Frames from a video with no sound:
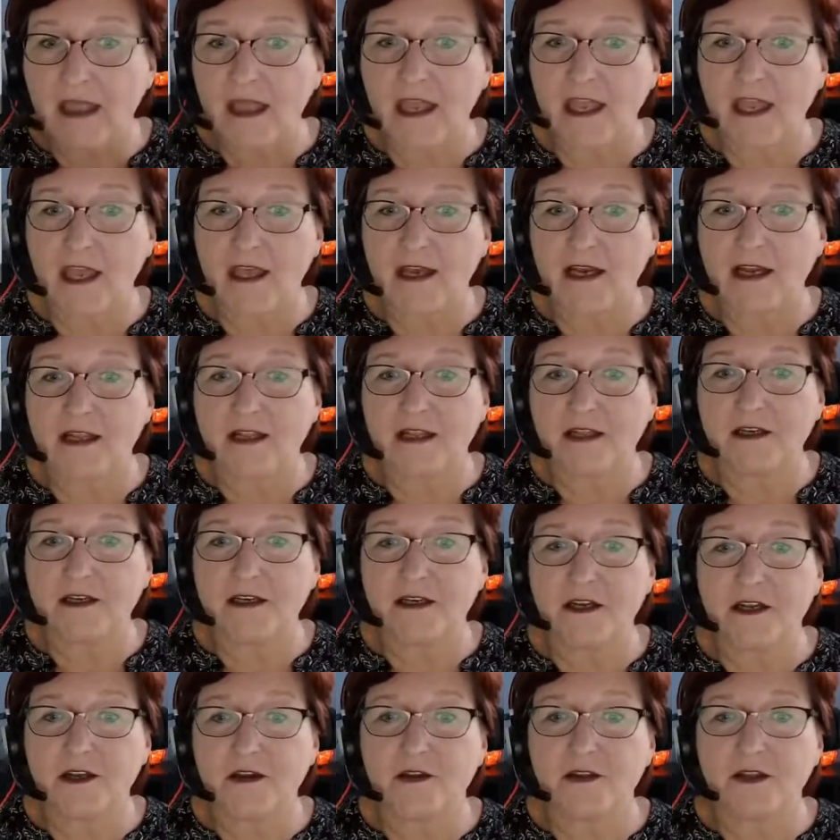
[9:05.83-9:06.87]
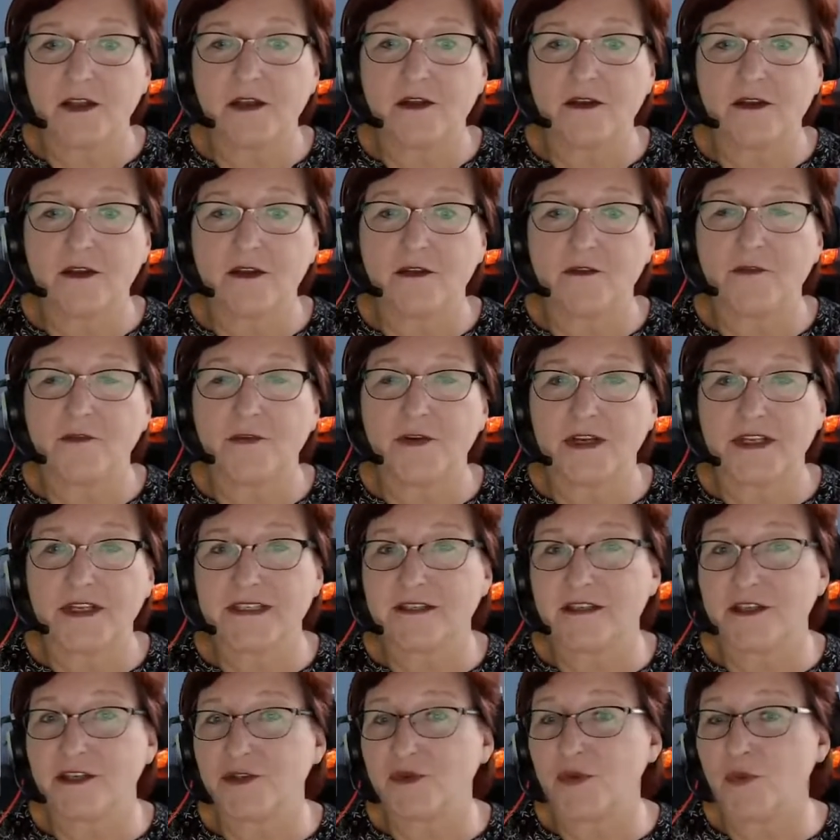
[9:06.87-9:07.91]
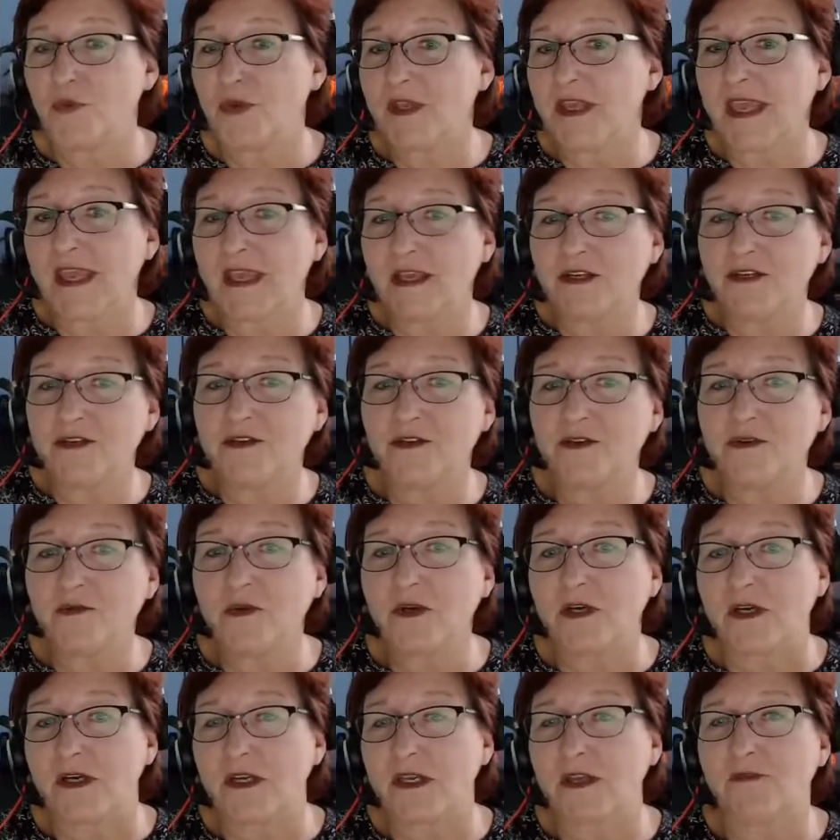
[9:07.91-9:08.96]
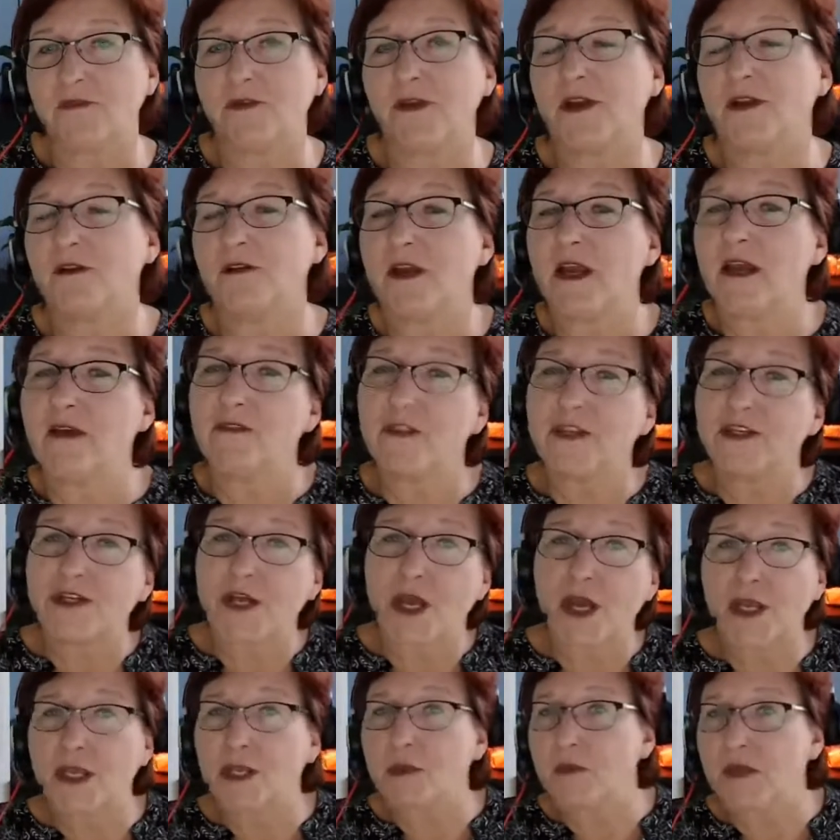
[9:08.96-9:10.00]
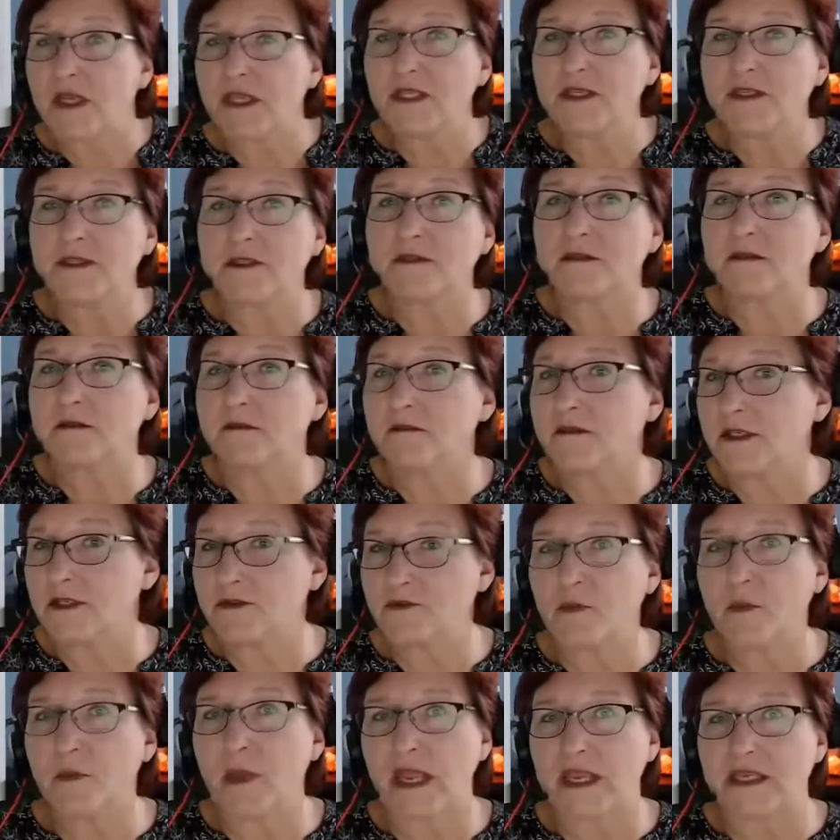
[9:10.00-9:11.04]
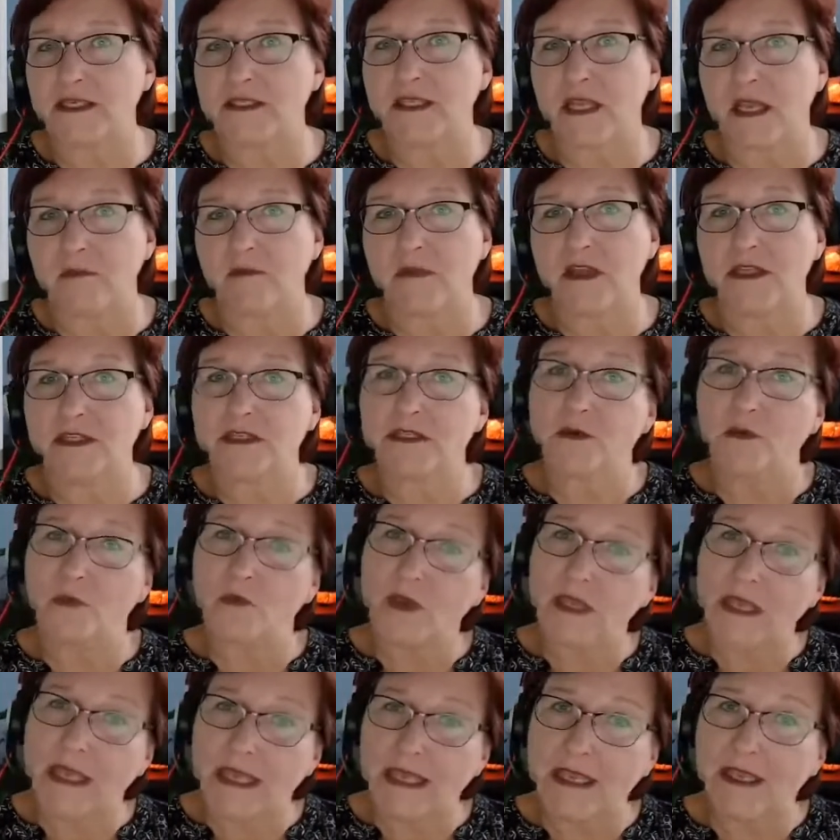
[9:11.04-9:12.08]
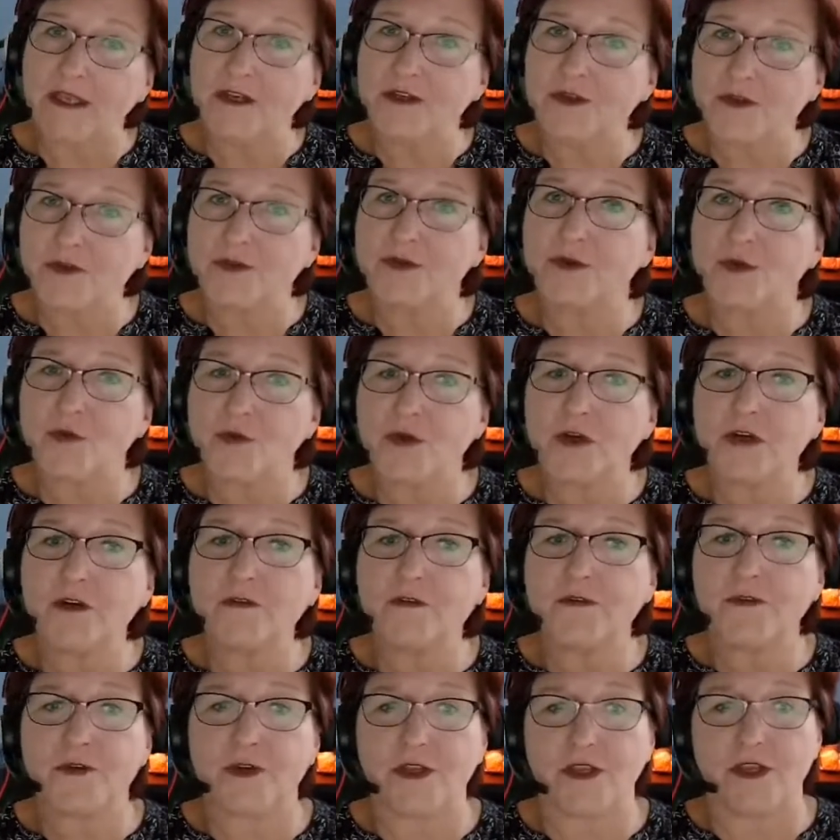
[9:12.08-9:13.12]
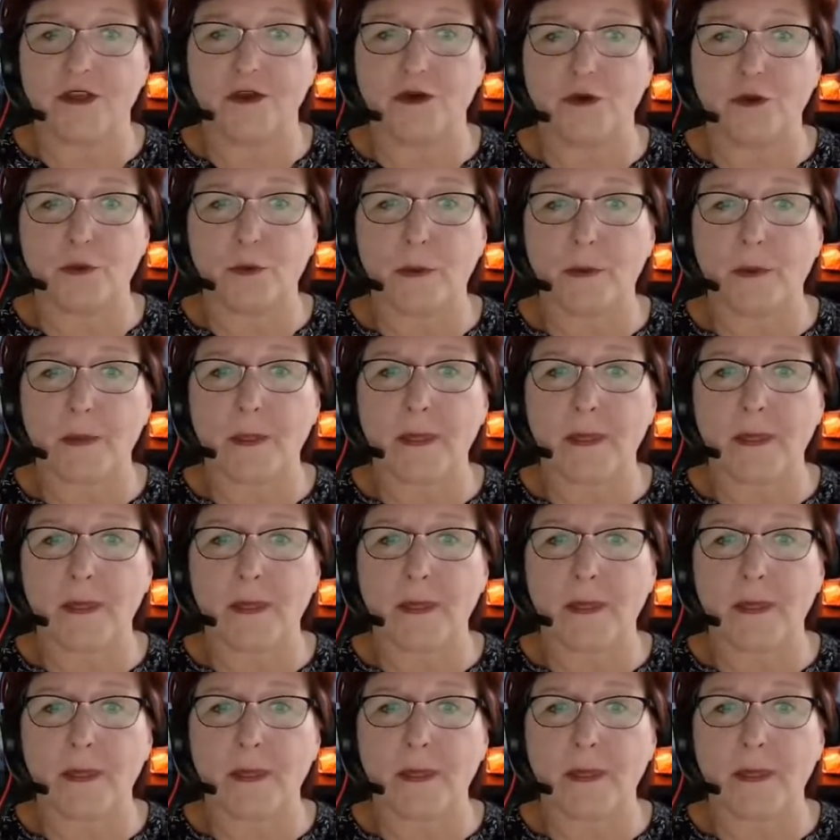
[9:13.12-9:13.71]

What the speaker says: And I let her know that, for instance, we can't do the work. If we don't have the documents, these were bank statements, we can't do the work for you.